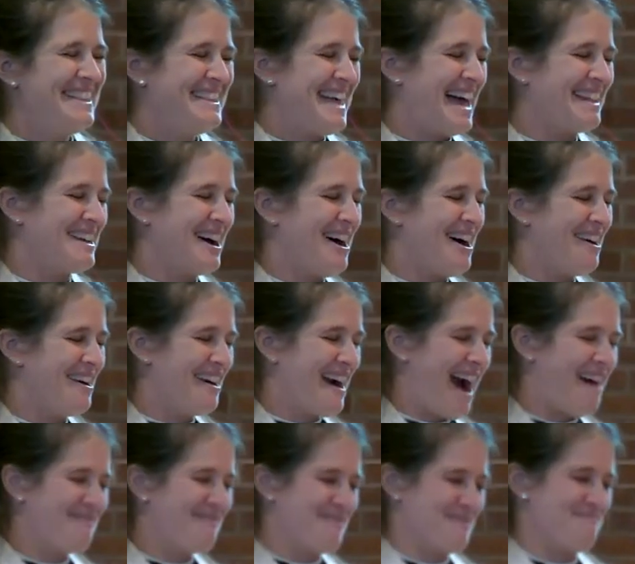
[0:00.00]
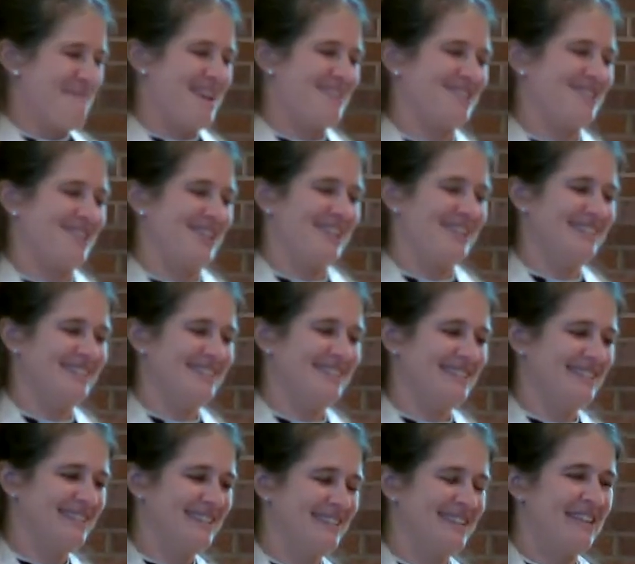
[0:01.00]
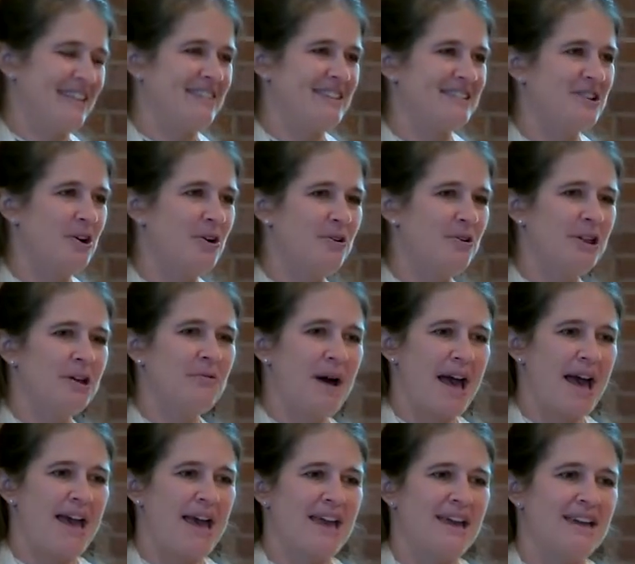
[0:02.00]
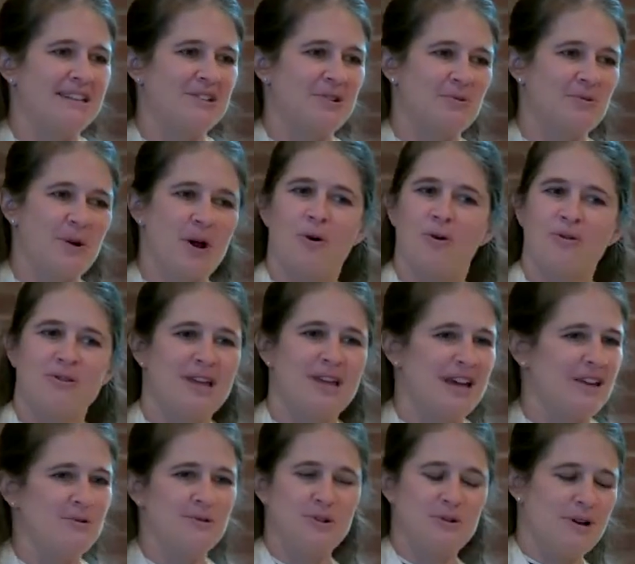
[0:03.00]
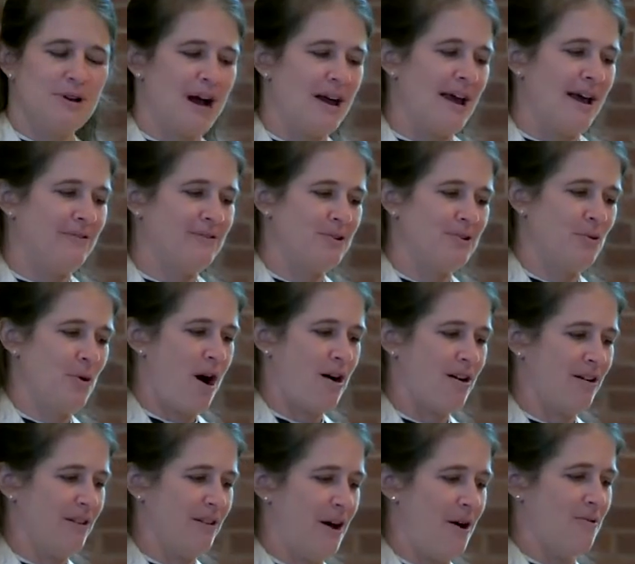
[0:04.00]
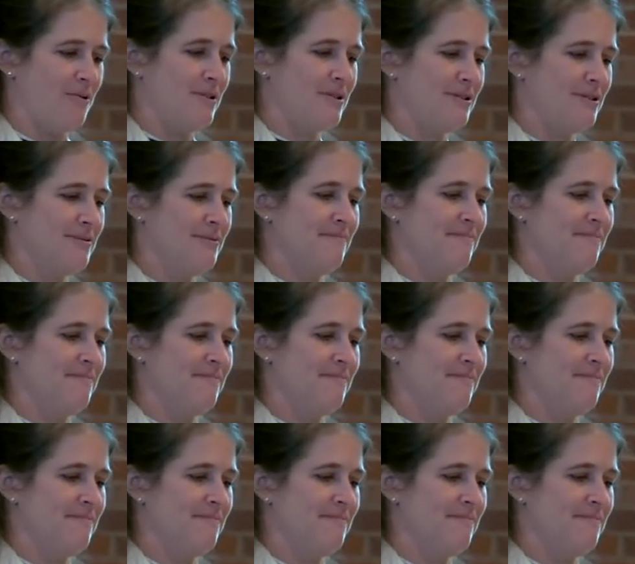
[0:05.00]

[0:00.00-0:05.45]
That's our affirmation that this holy way is a road that you do not have to walk alone.